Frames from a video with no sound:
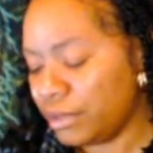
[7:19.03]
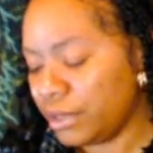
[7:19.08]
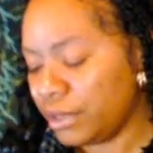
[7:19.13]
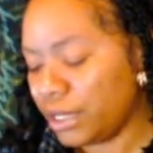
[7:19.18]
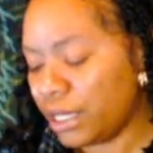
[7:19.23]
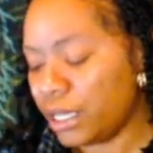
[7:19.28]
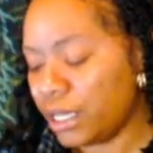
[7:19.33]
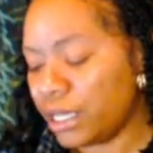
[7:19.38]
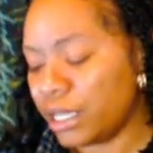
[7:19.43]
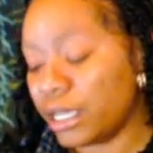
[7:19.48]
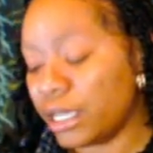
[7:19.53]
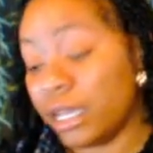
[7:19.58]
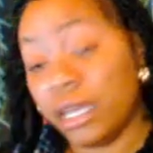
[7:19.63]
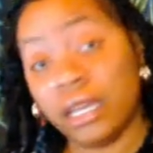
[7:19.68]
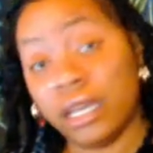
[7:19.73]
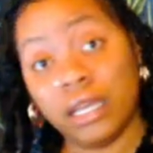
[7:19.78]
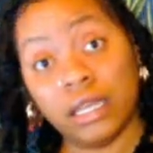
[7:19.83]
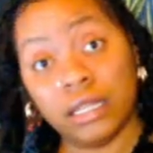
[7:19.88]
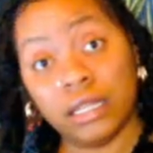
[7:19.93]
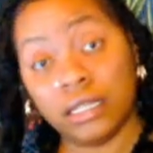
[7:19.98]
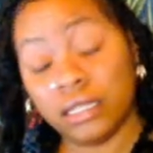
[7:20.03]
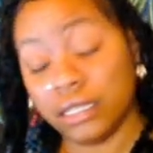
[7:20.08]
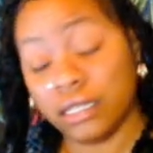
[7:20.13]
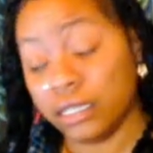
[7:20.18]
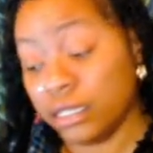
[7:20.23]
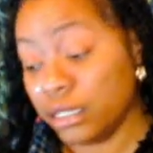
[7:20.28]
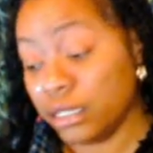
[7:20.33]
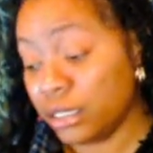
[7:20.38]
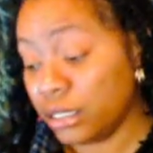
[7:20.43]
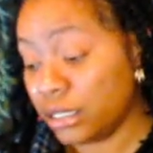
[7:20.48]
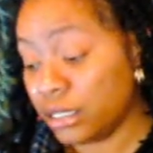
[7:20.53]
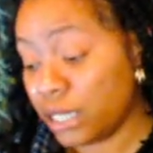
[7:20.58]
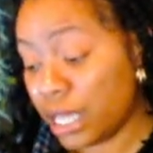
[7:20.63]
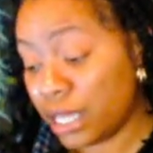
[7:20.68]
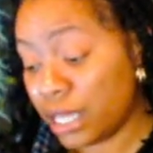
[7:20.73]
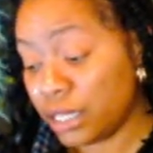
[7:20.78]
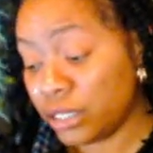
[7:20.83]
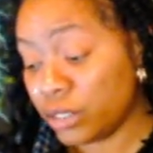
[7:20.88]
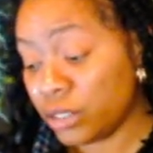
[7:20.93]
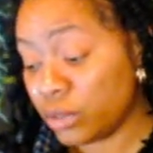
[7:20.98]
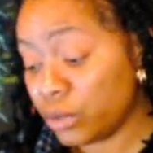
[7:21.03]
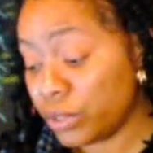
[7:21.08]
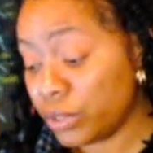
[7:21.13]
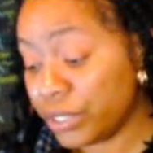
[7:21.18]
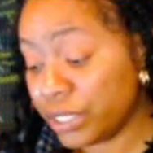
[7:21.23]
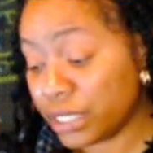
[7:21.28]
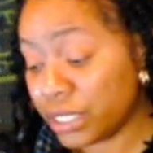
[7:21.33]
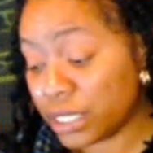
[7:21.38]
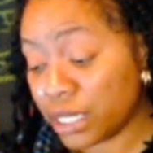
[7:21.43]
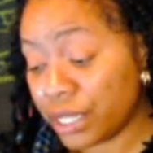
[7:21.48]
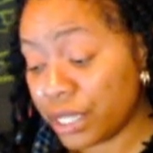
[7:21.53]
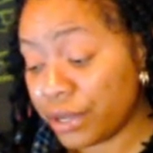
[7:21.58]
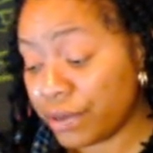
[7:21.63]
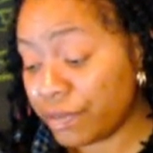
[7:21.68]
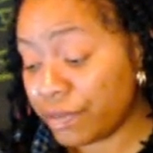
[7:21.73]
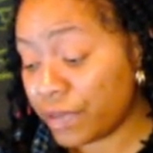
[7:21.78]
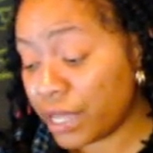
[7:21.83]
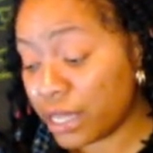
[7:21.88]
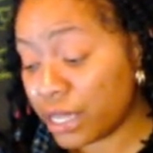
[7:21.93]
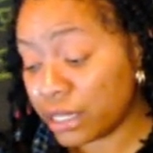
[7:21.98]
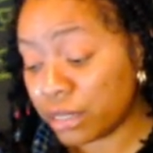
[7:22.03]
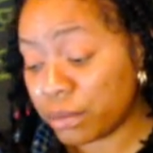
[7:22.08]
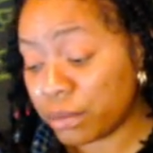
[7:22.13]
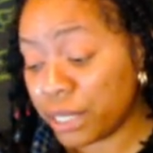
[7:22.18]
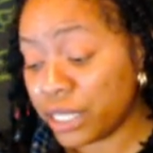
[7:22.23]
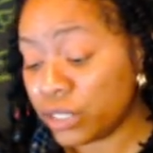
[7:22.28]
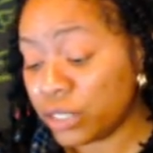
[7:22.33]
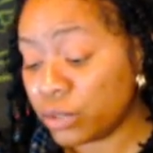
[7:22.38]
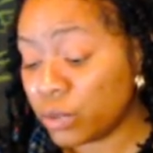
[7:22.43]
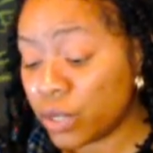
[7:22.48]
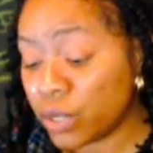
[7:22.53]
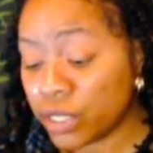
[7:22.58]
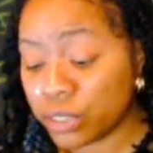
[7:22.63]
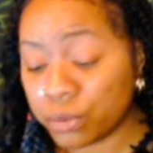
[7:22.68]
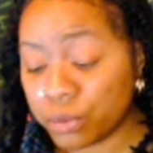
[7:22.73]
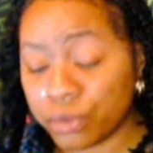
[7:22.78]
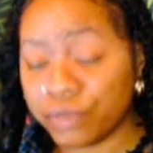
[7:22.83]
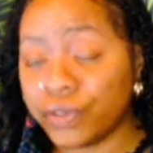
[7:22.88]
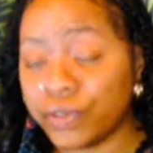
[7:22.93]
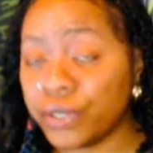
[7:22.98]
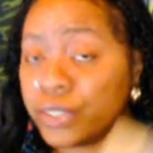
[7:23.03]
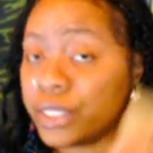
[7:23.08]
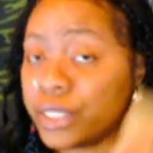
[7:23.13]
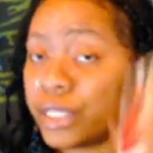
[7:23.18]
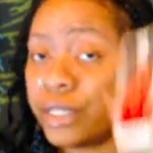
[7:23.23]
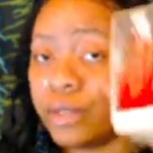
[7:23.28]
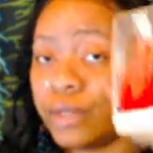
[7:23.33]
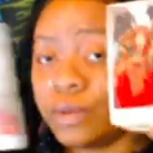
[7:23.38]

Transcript: Okay, yeah, look, Nine of Swords, clarifying the Page of Wands in reverse in the